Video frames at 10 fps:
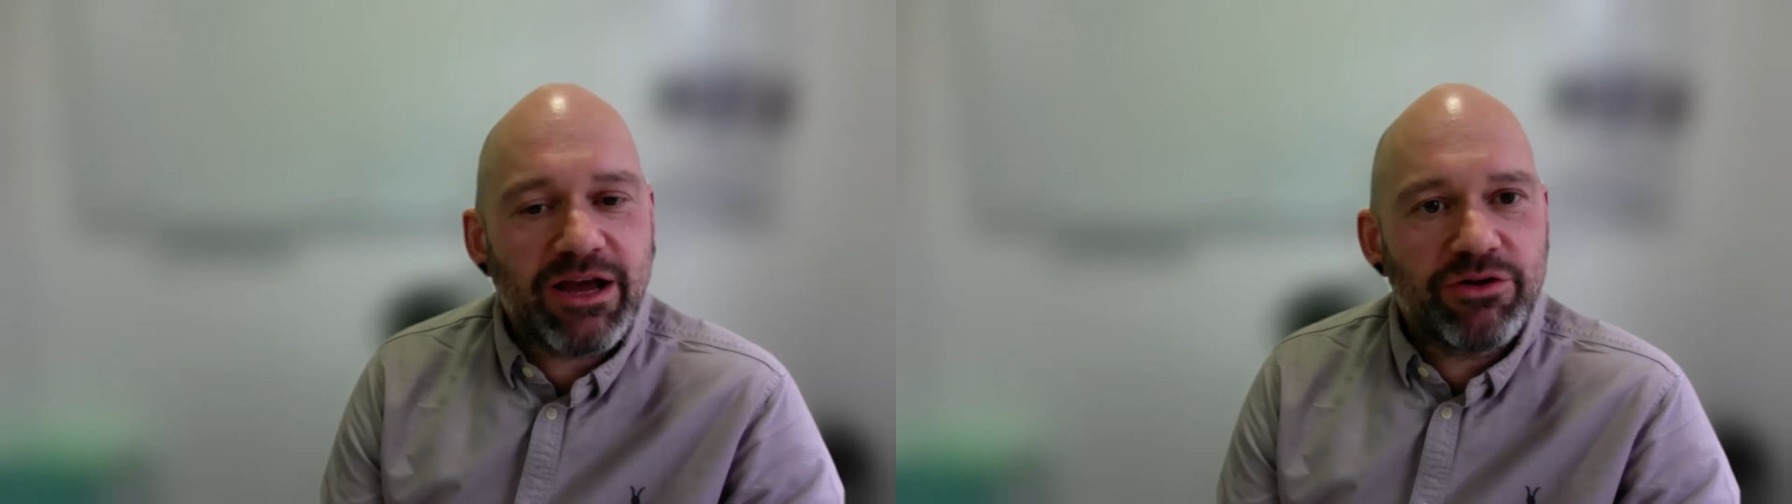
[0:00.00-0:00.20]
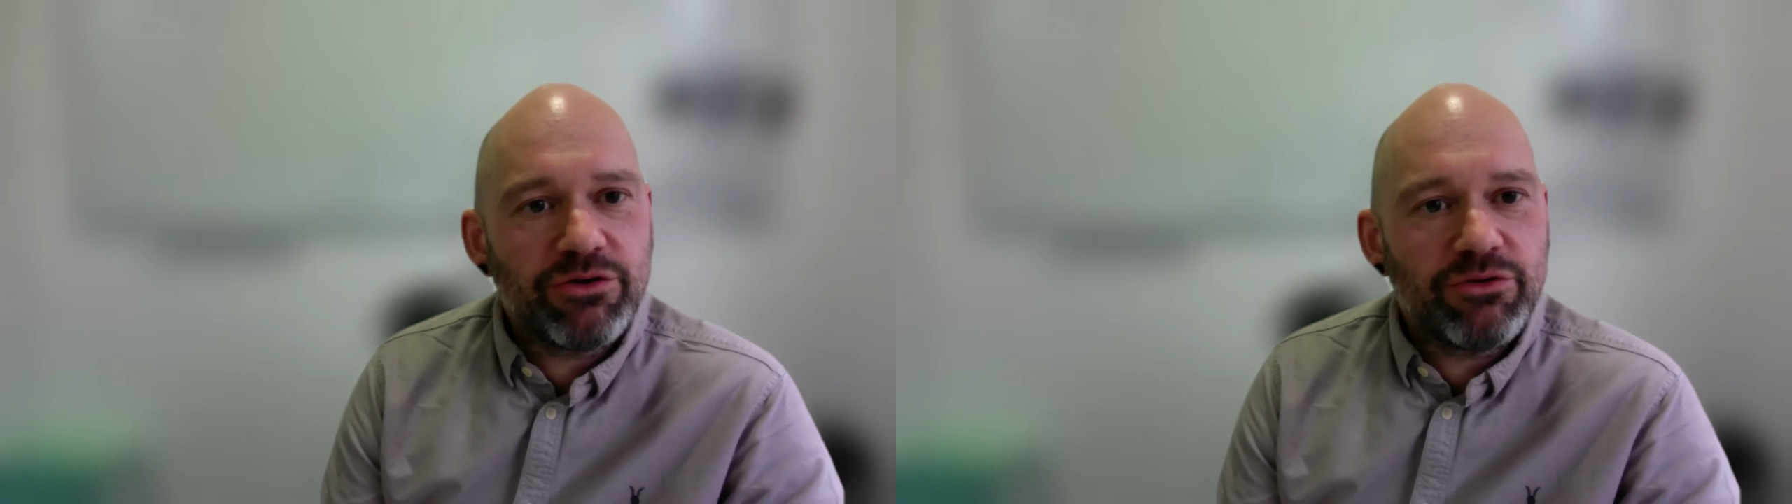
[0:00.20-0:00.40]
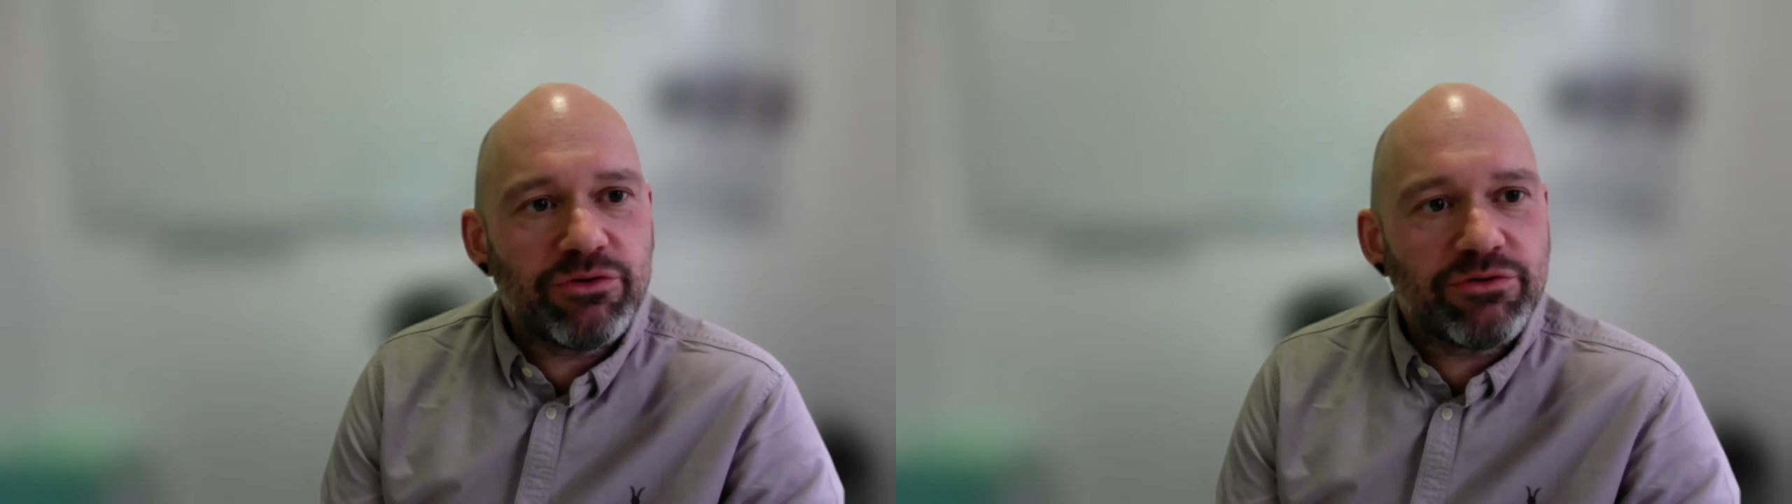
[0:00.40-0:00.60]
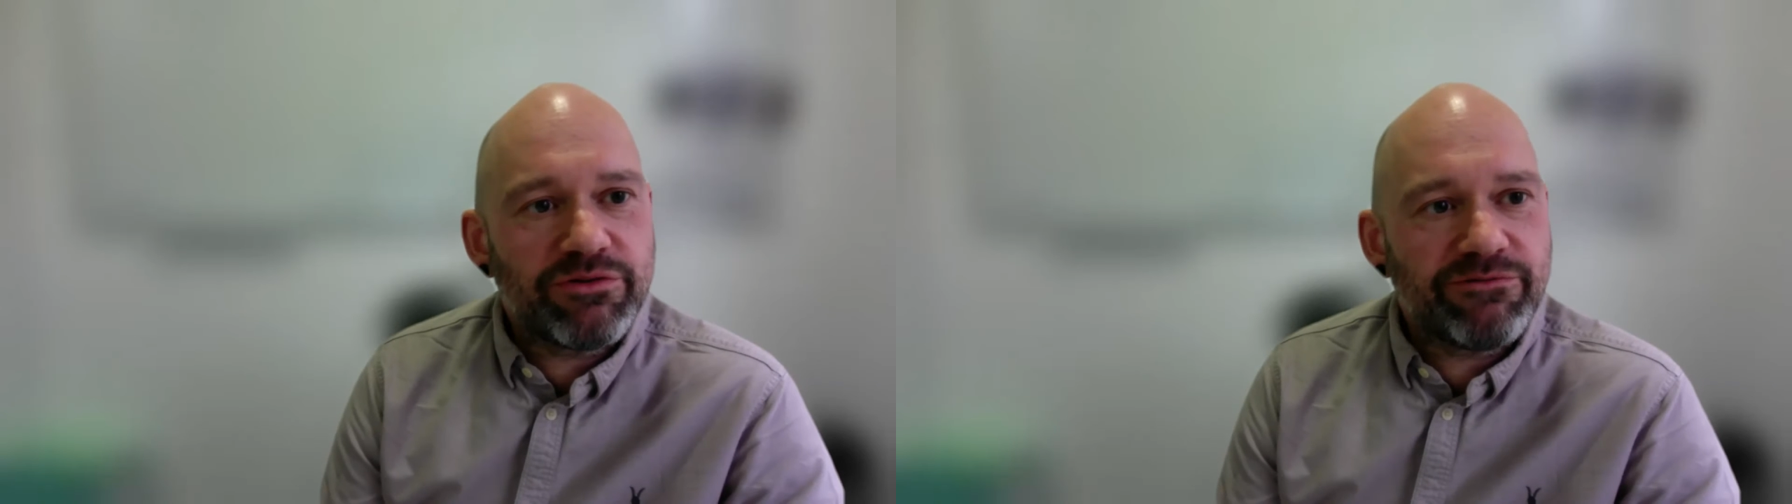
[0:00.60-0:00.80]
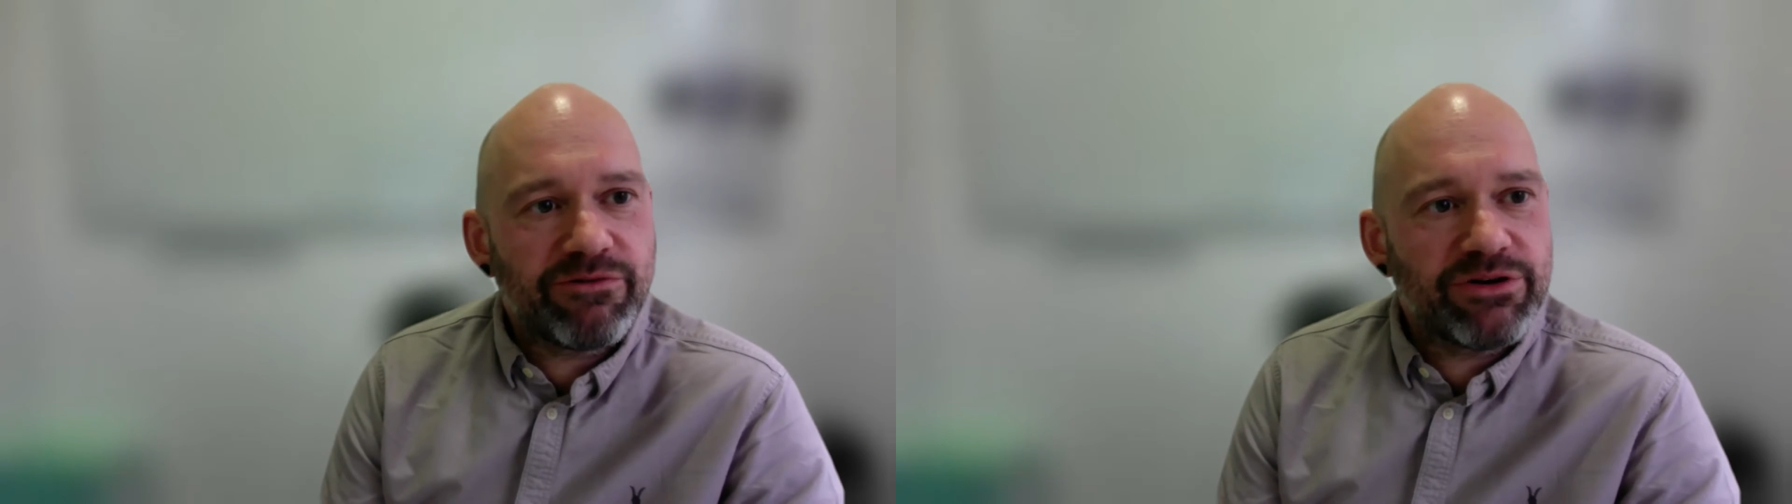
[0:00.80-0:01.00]
you
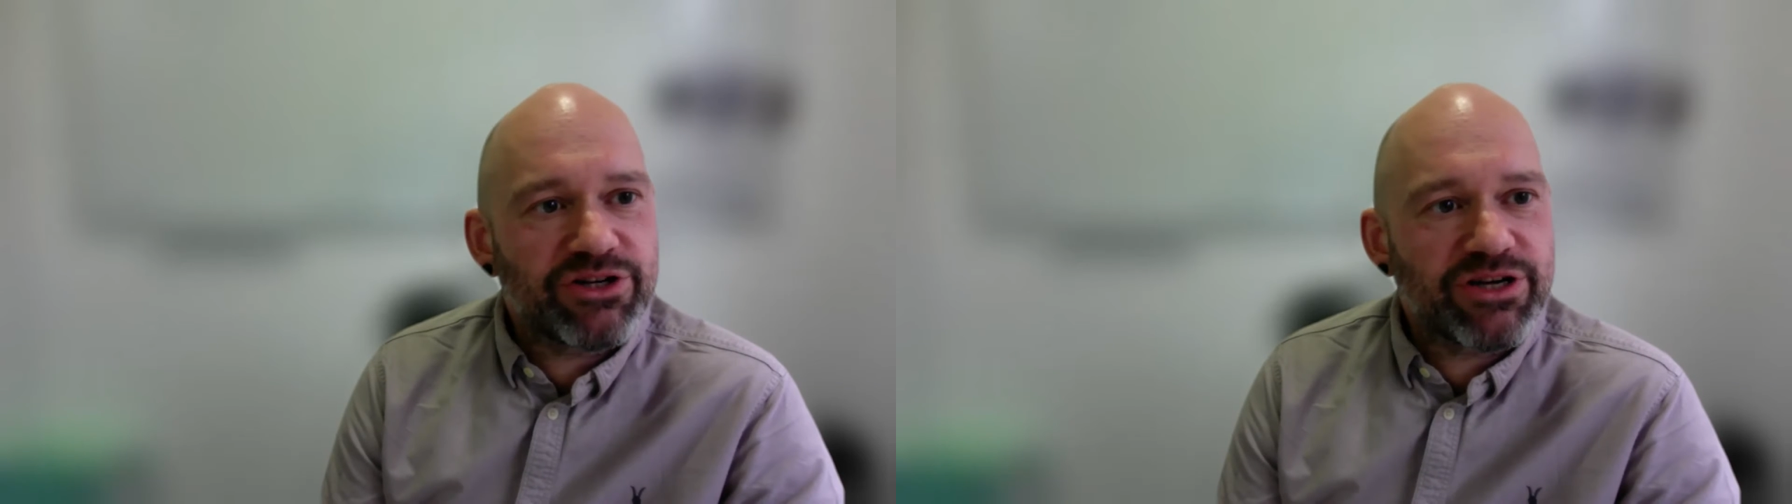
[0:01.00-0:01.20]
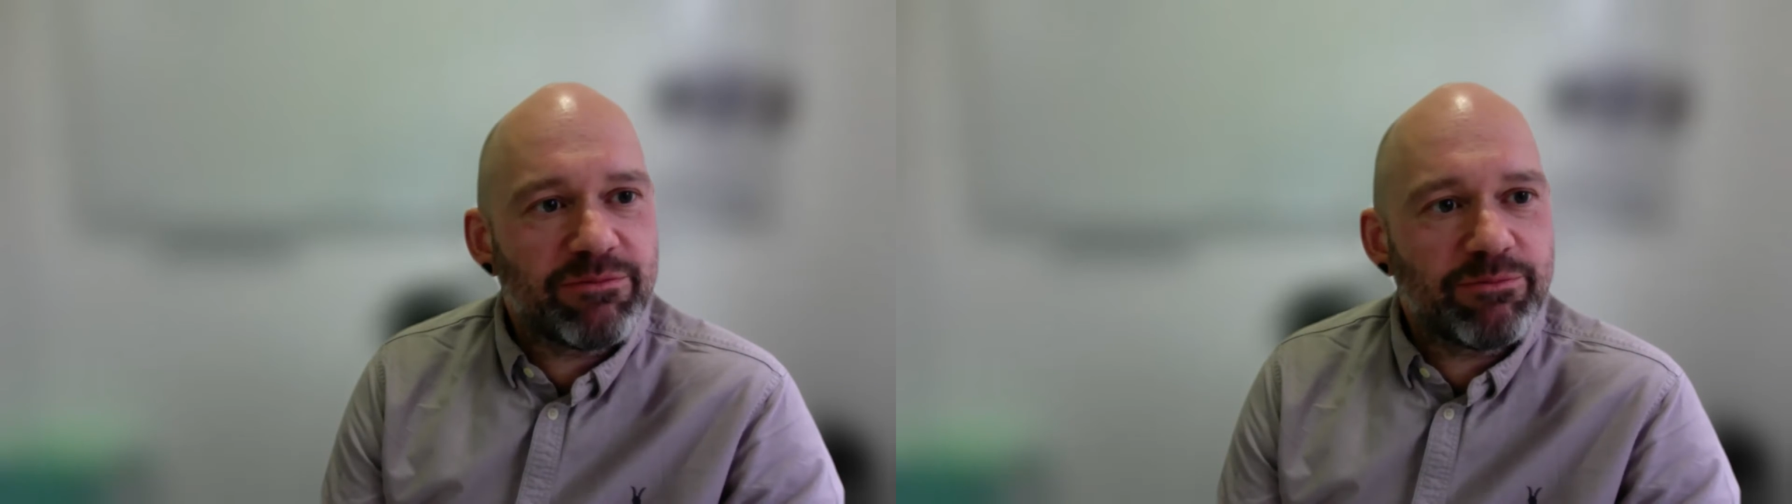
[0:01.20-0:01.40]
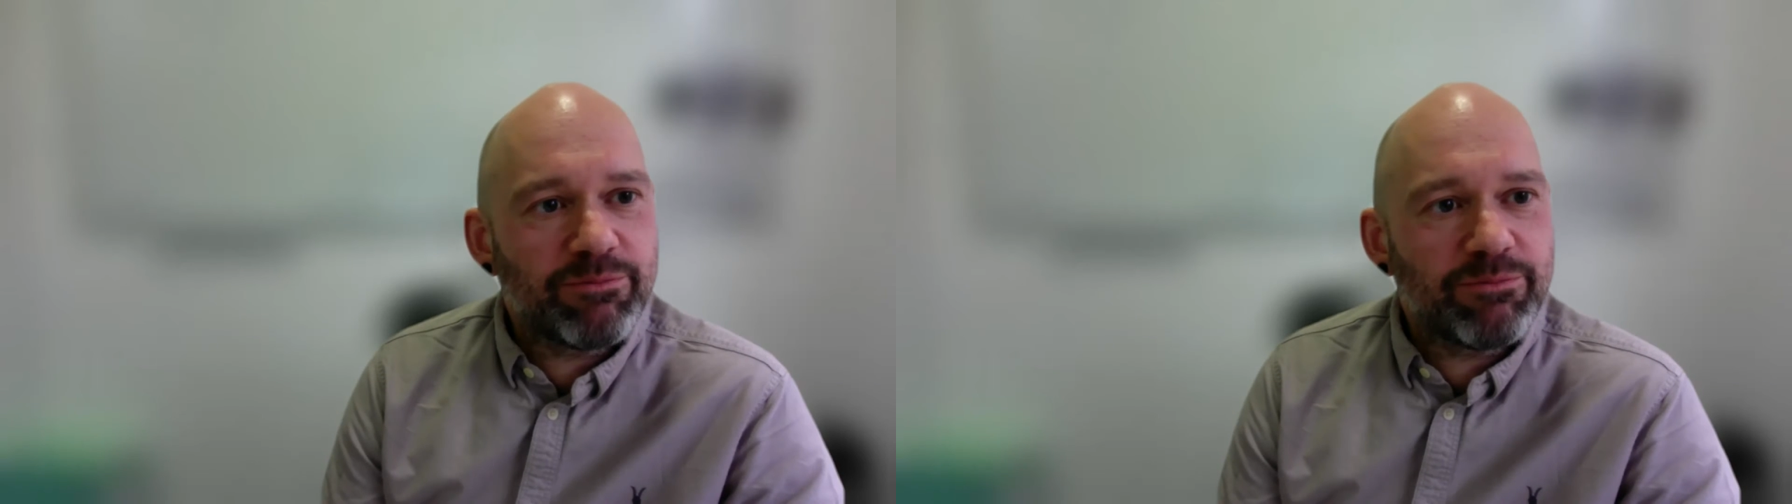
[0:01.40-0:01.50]
differentiate